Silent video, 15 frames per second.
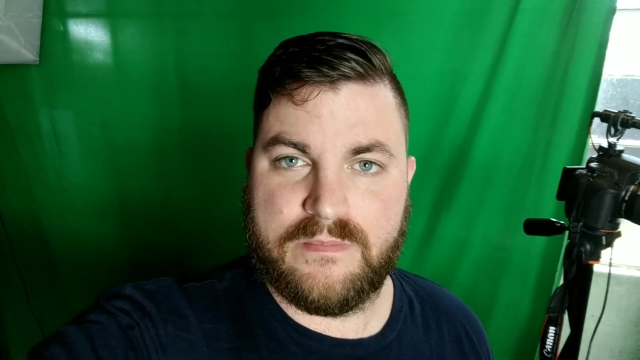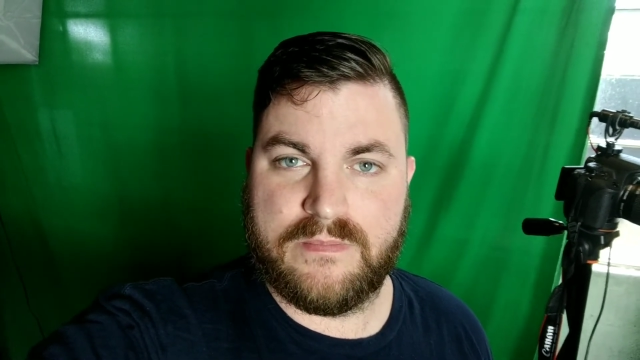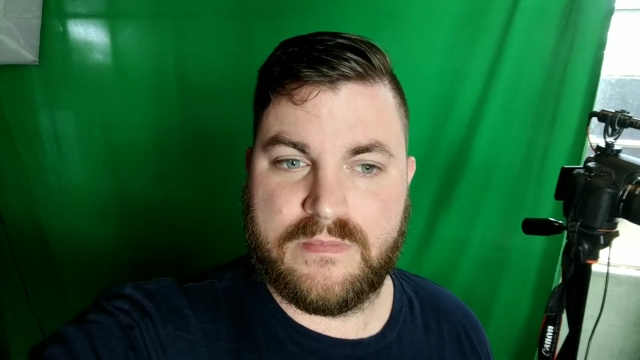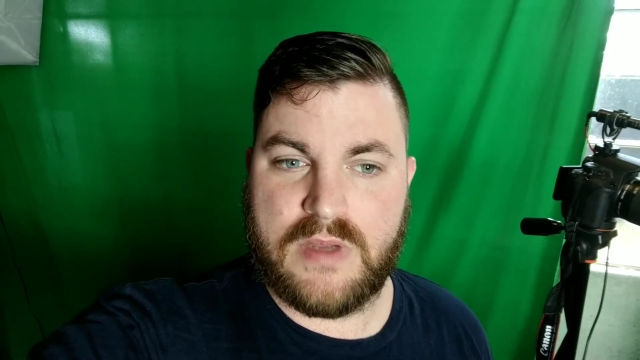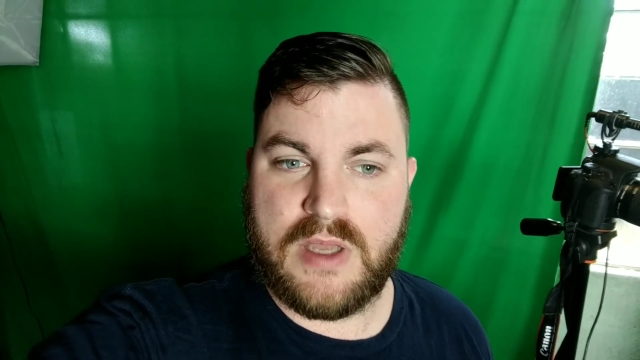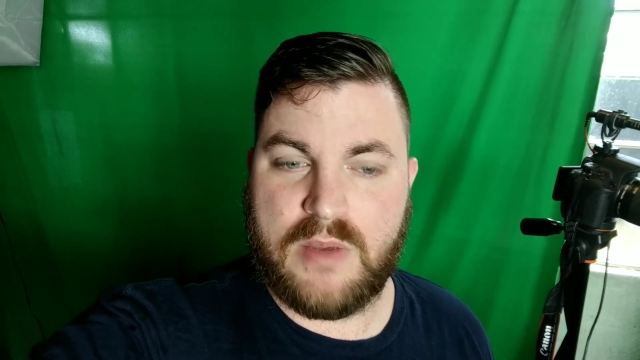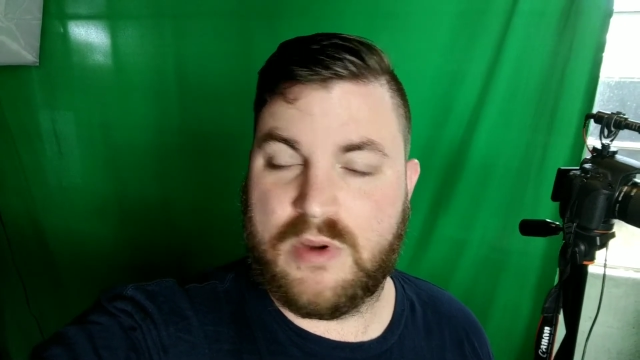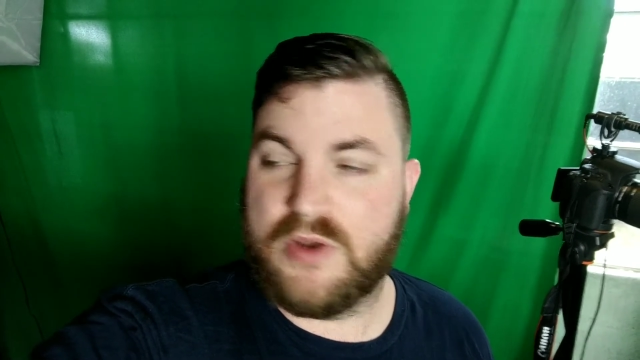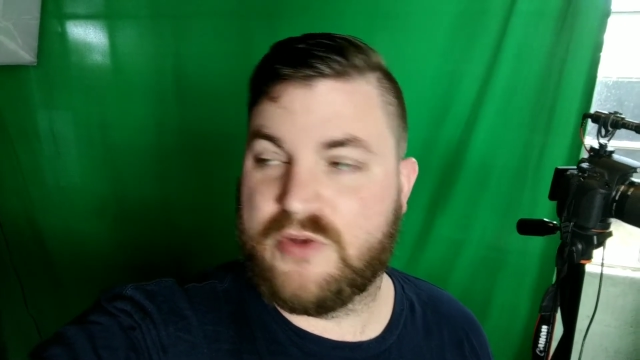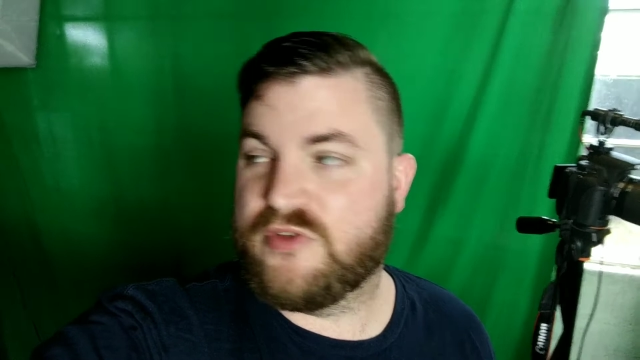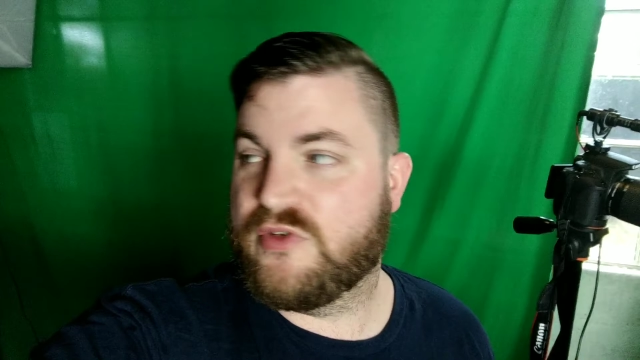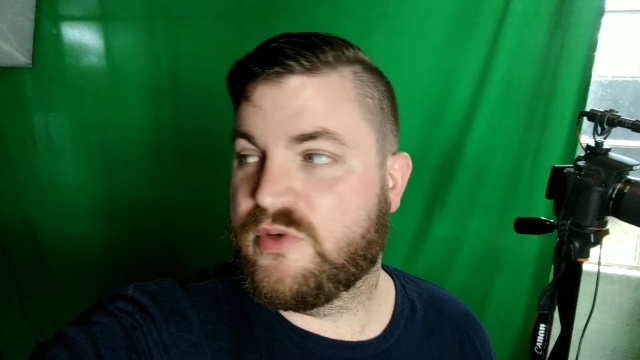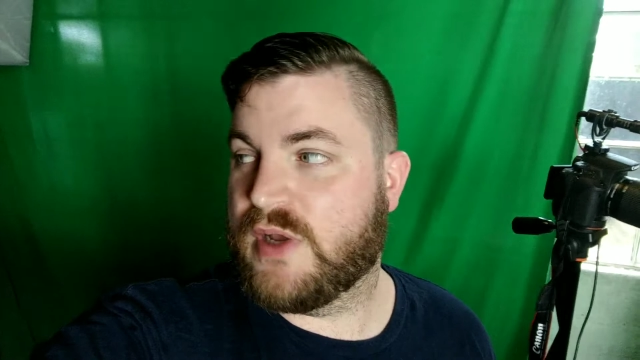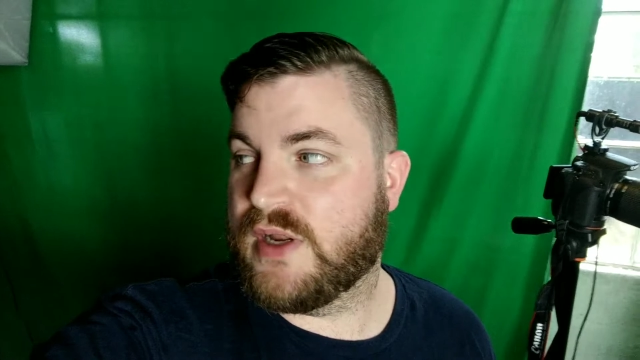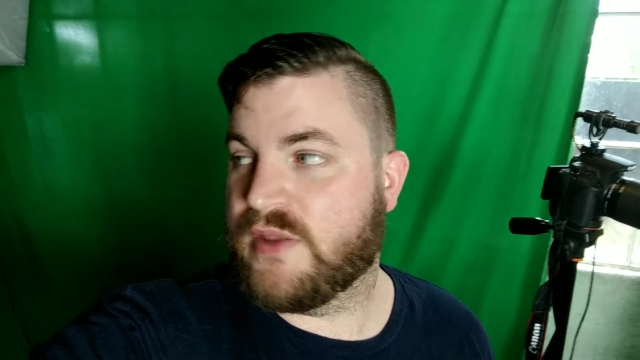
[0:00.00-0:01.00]
I won
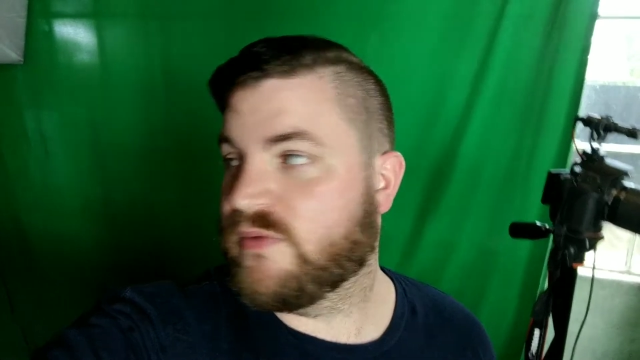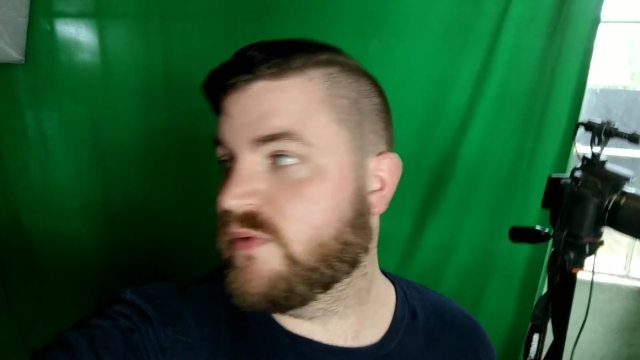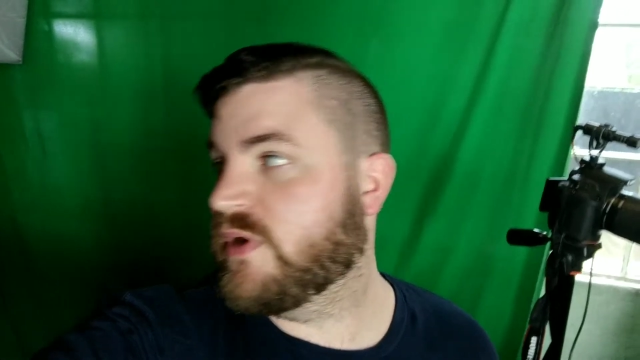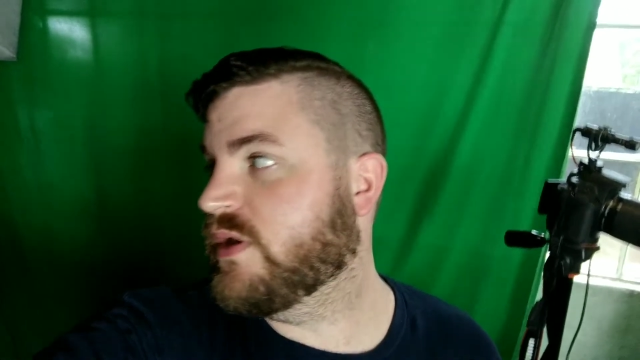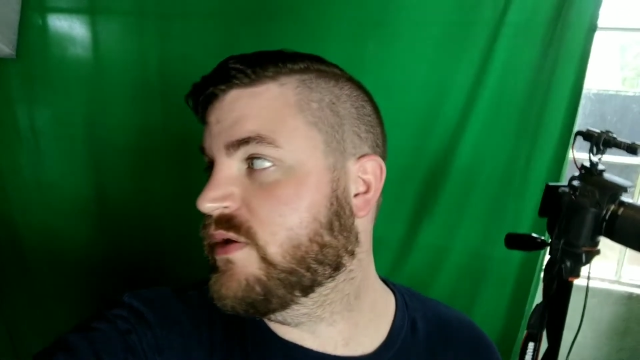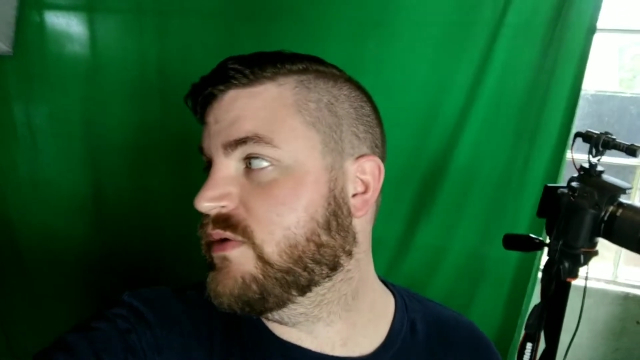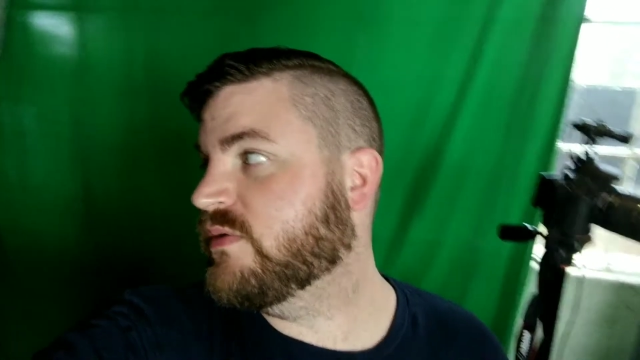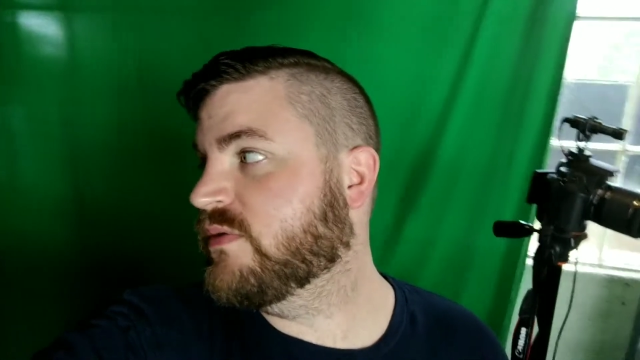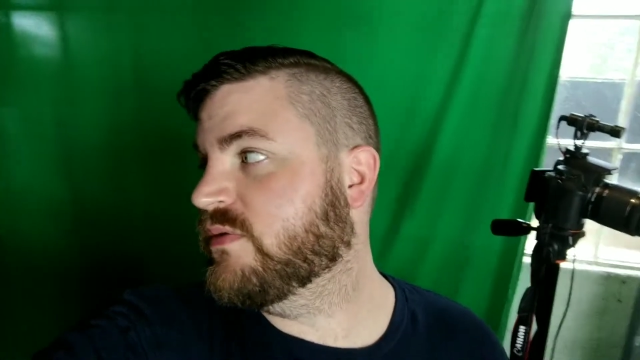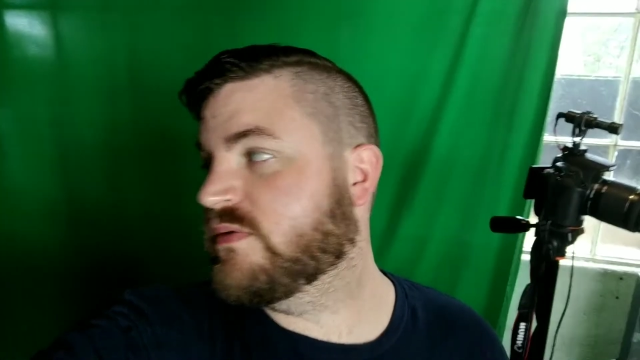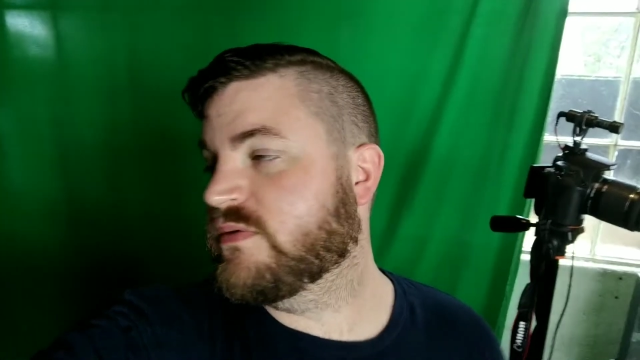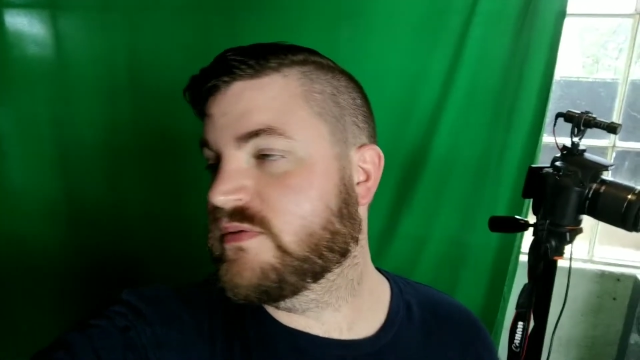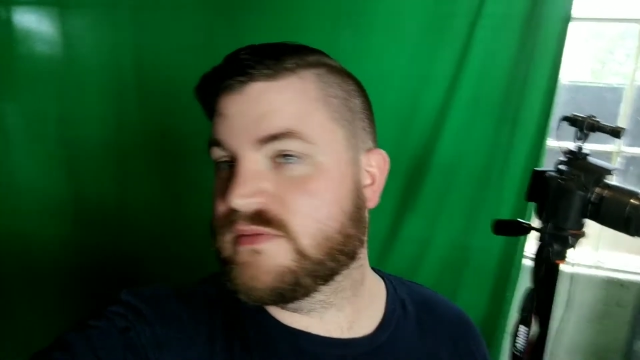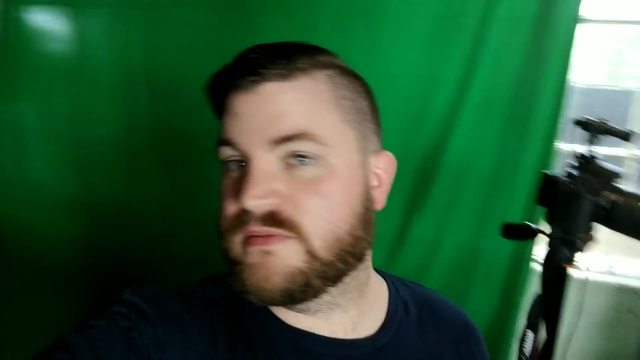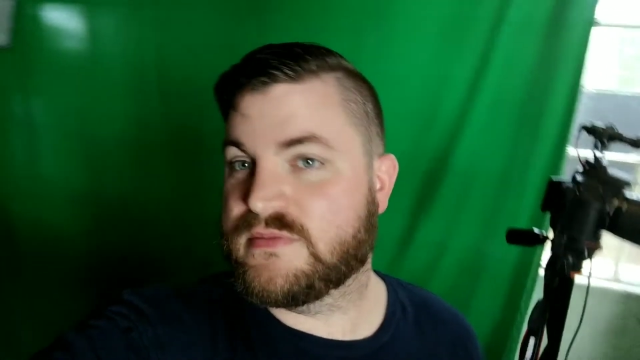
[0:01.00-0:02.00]
2 out of 3.
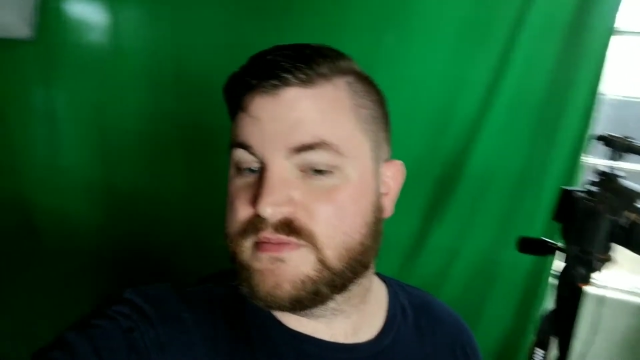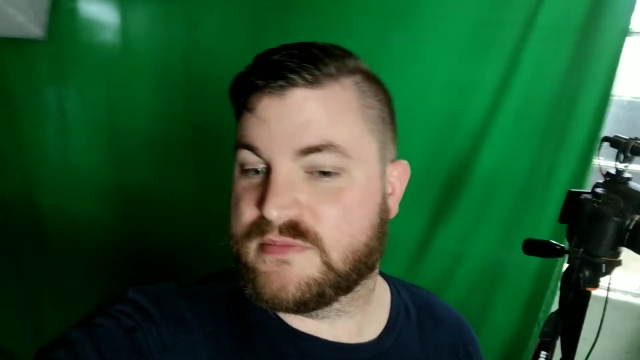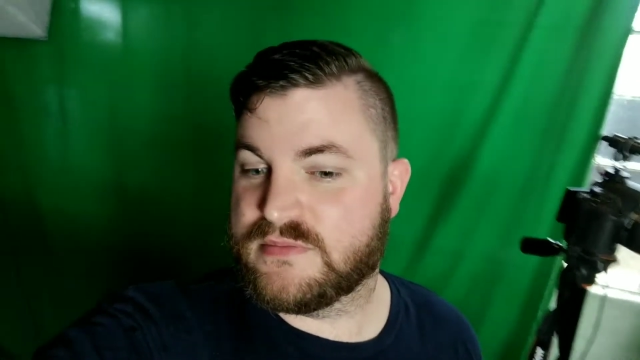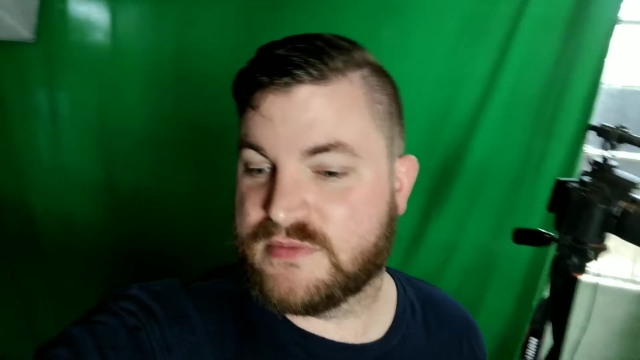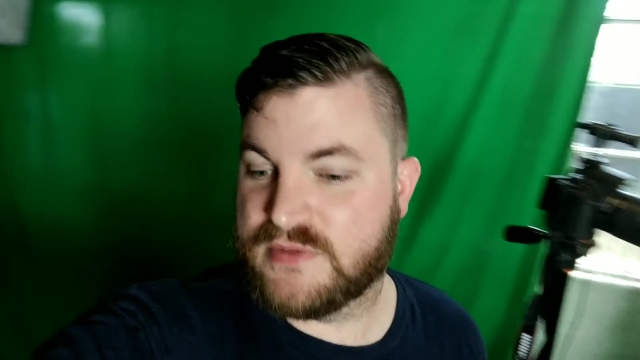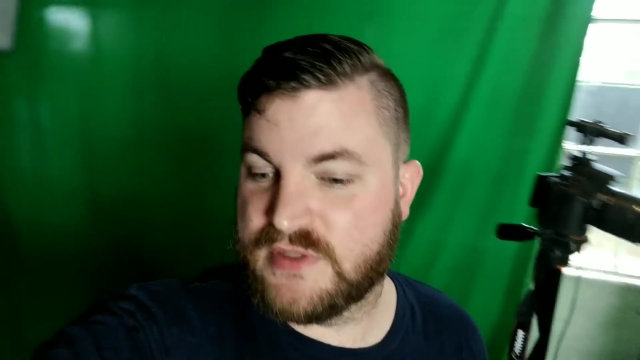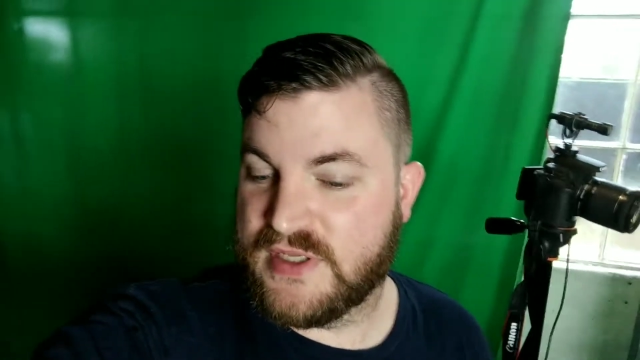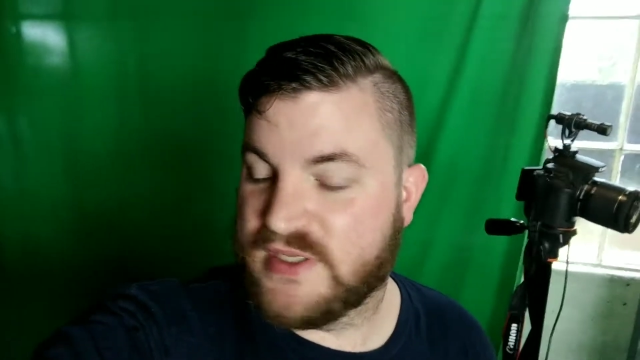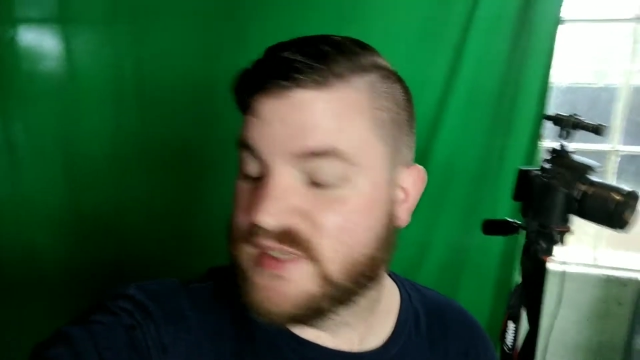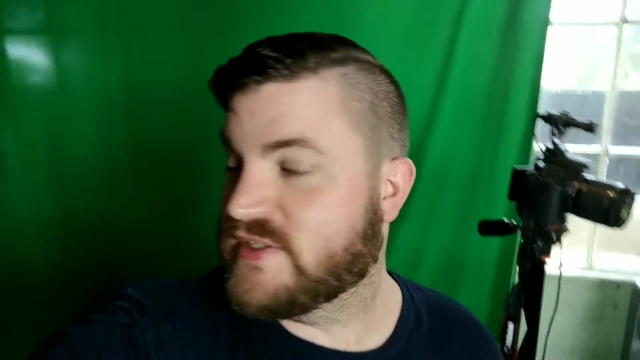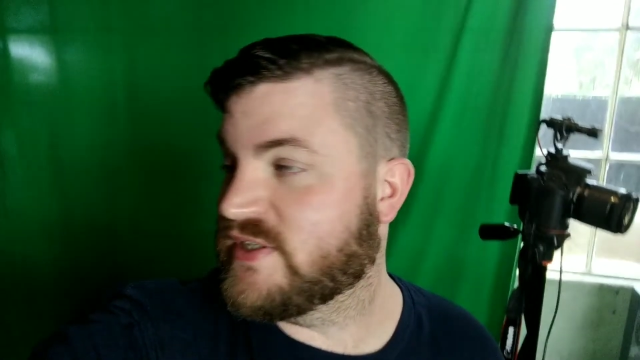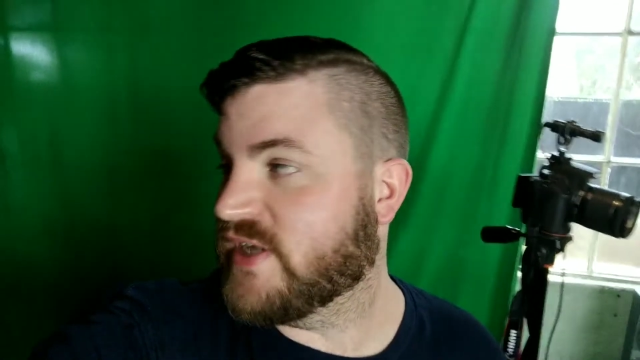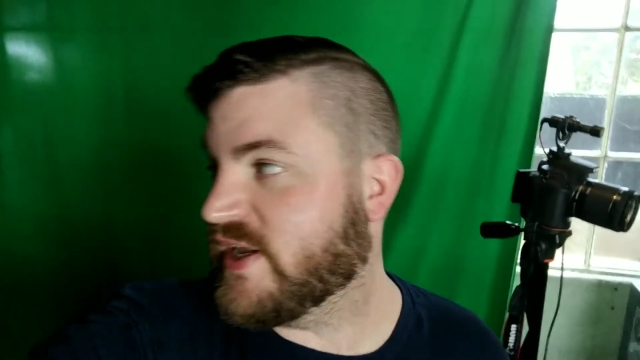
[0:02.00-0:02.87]
See,